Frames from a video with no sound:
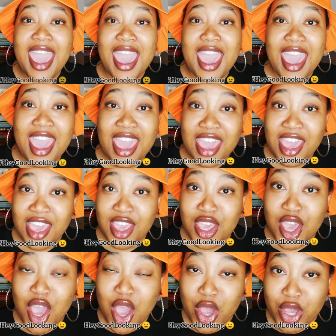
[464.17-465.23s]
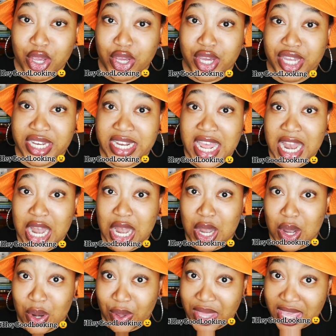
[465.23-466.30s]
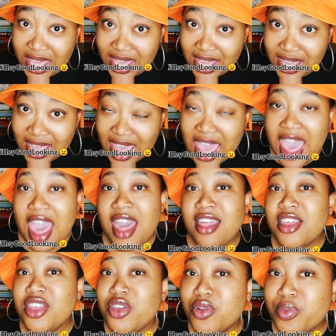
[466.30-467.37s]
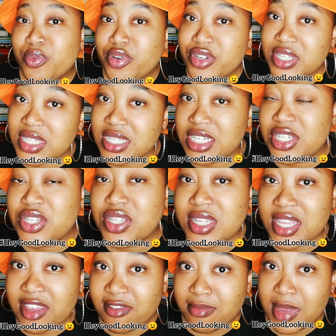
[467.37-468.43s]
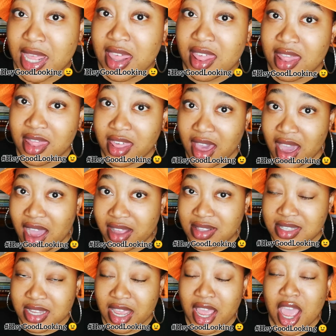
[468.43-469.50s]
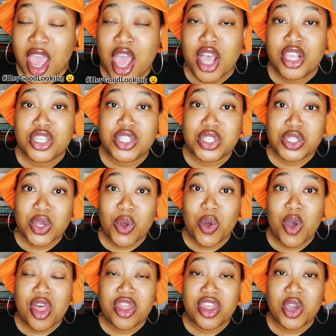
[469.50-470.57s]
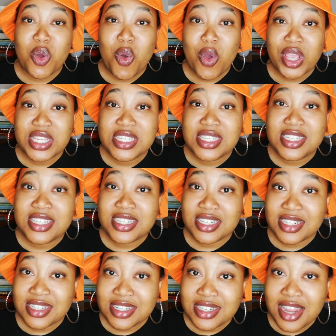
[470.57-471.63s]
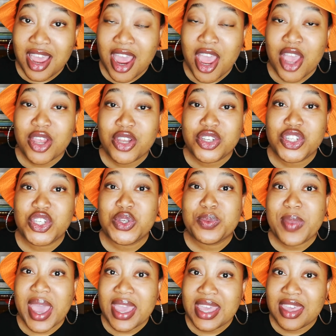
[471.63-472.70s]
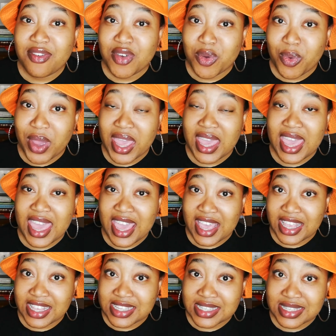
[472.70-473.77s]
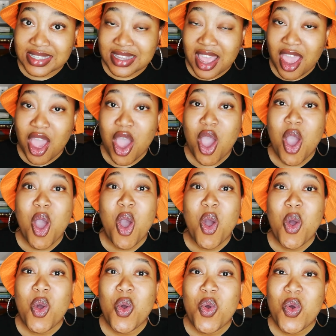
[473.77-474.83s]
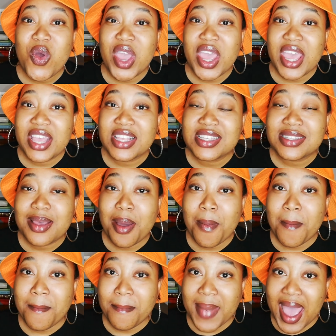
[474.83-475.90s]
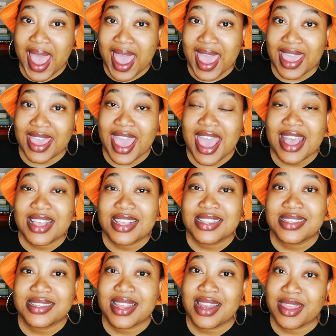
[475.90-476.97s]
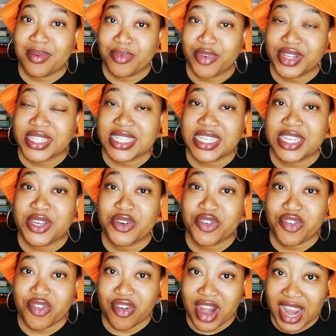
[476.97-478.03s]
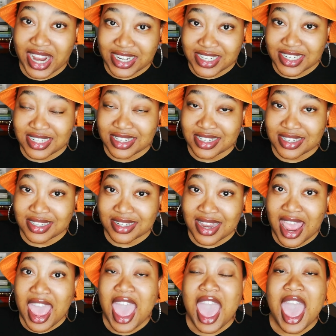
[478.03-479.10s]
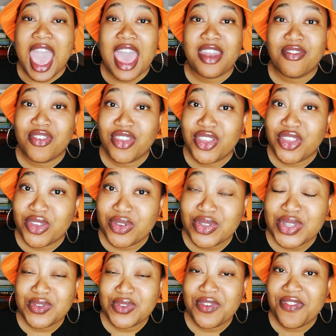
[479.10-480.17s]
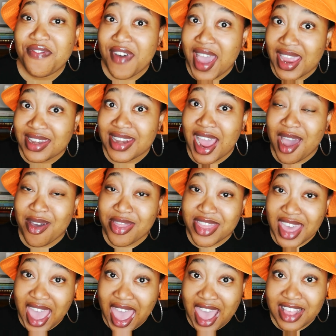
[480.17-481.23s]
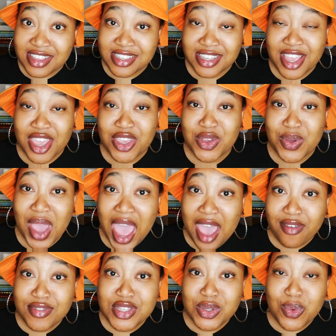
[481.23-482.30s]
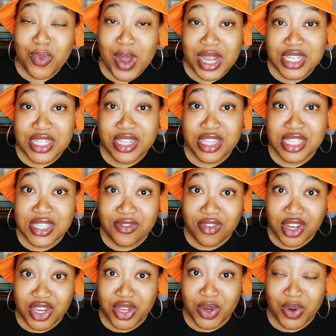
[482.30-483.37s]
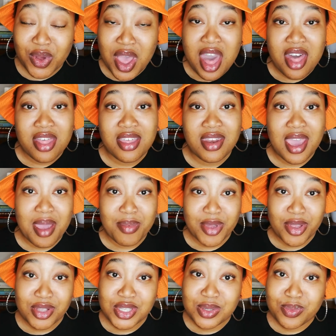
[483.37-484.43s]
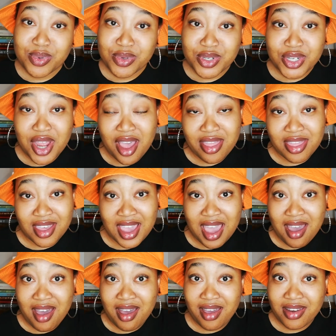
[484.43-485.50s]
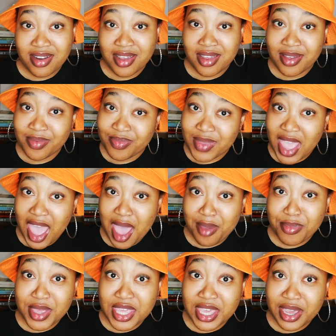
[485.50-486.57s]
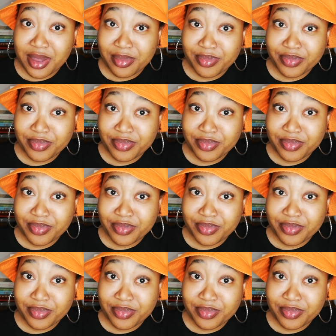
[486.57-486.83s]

hey good looking and then you'll proceed to give me the answer so the question to my giveaway is Who is my celebrity crush? And for you find out the answer, you have to watch this video that I'm going to put on the card up here.